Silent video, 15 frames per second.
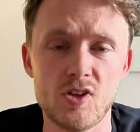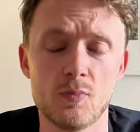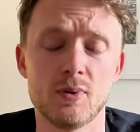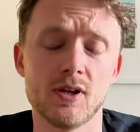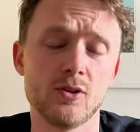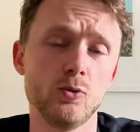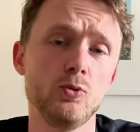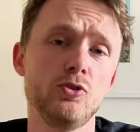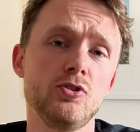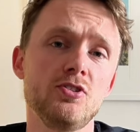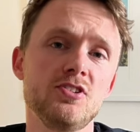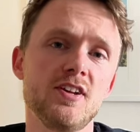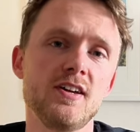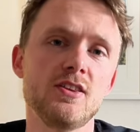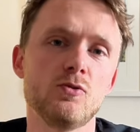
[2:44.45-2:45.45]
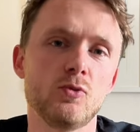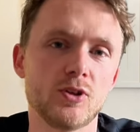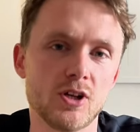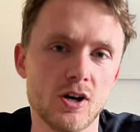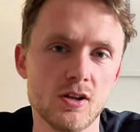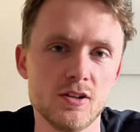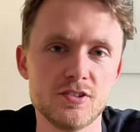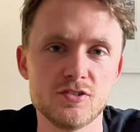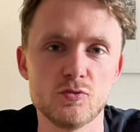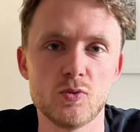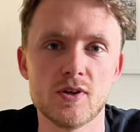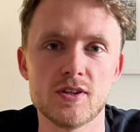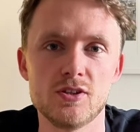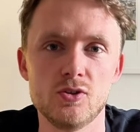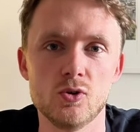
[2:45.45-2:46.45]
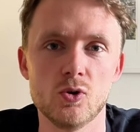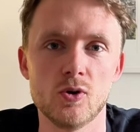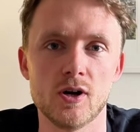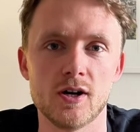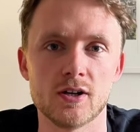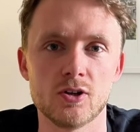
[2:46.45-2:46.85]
but I'd also say that regardless of whether you're a